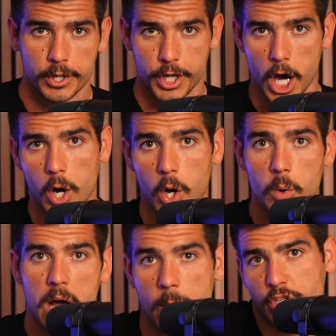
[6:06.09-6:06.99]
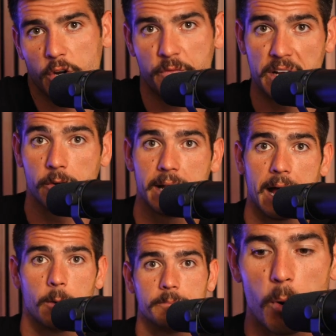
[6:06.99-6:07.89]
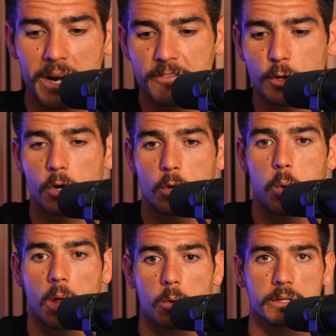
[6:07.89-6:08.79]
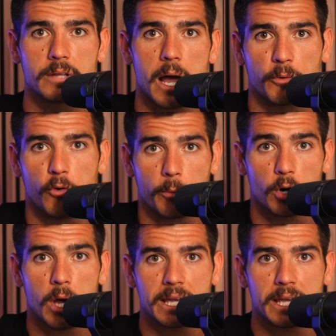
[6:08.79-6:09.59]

no, I'm just going to figure it out. But what if you're a quote unquote a top performer?